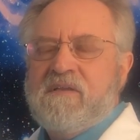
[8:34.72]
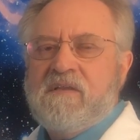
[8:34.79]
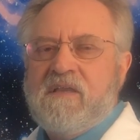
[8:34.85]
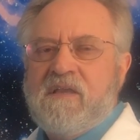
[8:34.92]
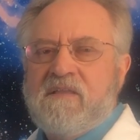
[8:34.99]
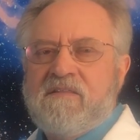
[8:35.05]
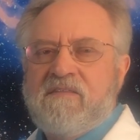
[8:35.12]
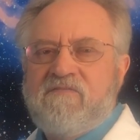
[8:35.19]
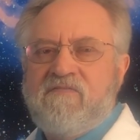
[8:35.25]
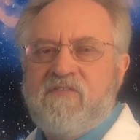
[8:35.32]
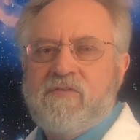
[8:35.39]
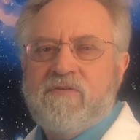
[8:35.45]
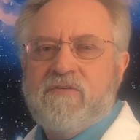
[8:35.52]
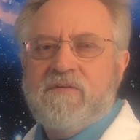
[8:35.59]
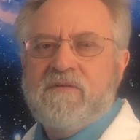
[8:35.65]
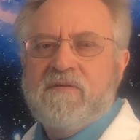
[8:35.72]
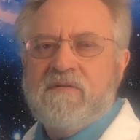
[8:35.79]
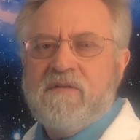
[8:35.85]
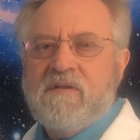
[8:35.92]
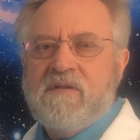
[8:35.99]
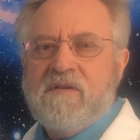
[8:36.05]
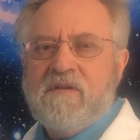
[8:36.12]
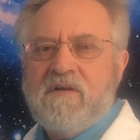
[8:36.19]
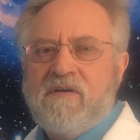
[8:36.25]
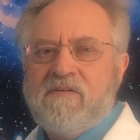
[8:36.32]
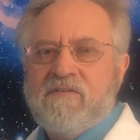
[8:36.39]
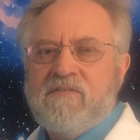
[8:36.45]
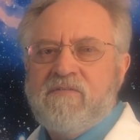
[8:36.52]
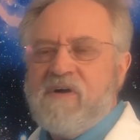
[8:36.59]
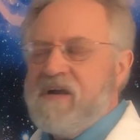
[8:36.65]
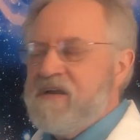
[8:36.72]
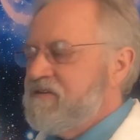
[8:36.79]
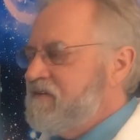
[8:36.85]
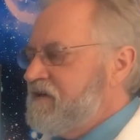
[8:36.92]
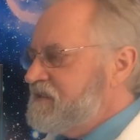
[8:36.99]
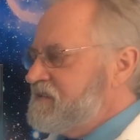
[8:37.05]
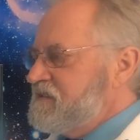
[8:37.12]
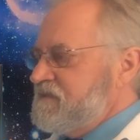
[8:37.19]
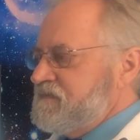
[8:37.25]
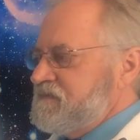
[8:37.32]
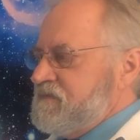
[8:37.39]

and the viewer are in the y direction.